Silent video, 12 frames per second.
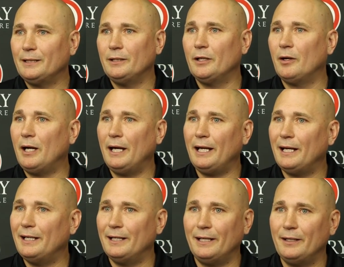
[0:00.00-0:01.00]
You know,
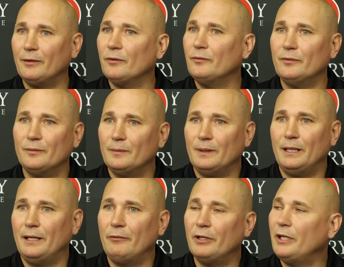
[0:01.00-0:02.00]

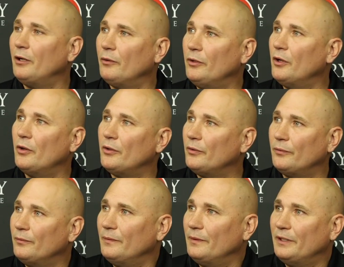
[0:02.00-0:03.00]
I really don't know
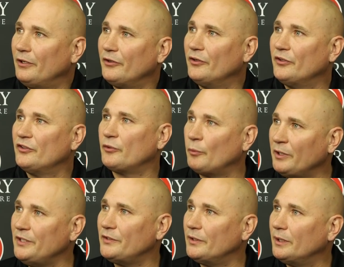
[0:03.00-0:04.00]
there's a
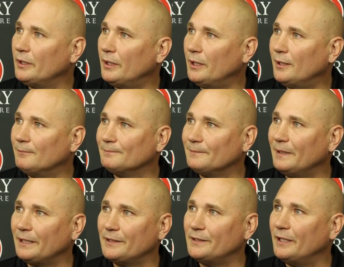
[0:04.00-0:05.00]
reason.
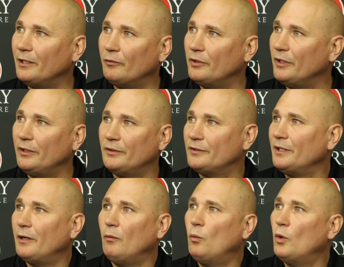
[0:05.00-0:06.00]
Like I said, it's
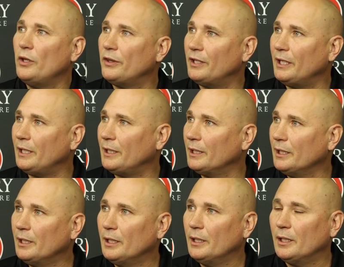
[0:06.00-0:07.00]
not one thing.
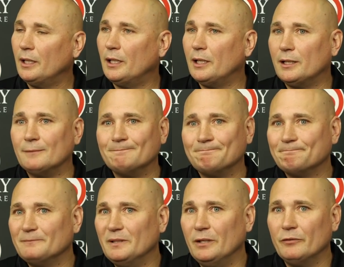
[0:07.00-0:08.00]

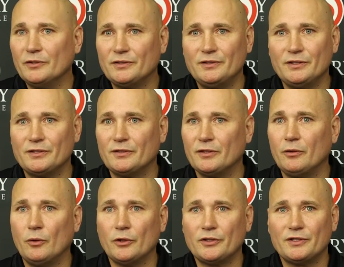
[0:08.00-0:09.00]
It was just the
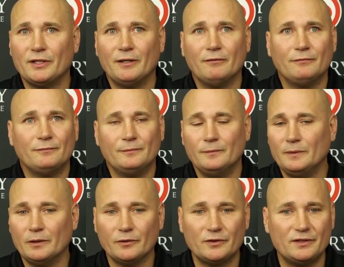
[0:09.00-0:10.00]
course of,
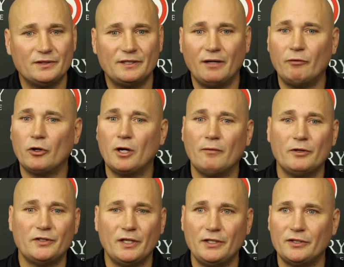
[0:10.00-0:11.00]
you know, several
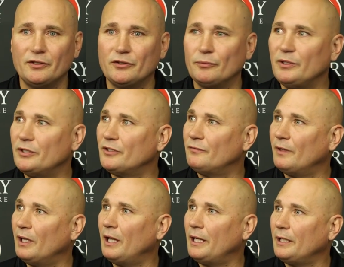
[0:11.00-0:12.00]
conversations. We just
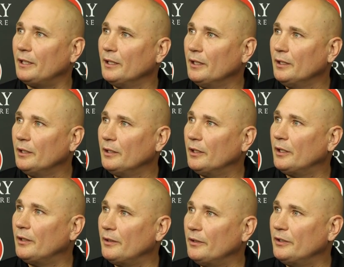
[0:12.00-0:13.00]
felt like
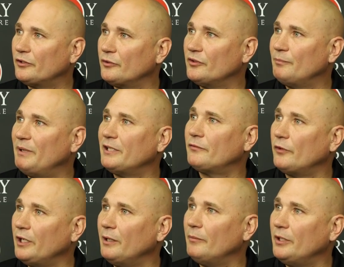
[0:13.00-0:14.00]
this was best
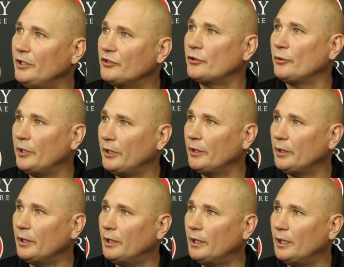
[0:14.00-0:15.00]
for him and his career
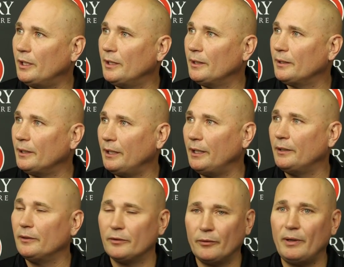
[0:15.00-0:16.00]

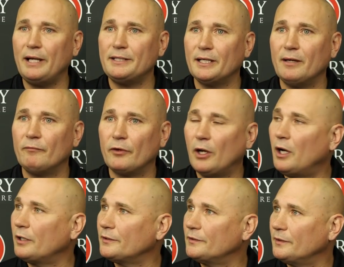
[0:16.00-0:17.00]
and the right time for the
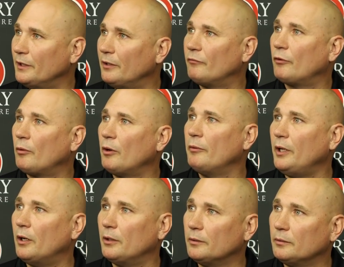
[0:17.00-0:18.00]
Hawks for where we
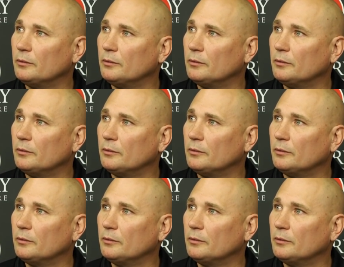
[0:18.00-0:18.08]
are.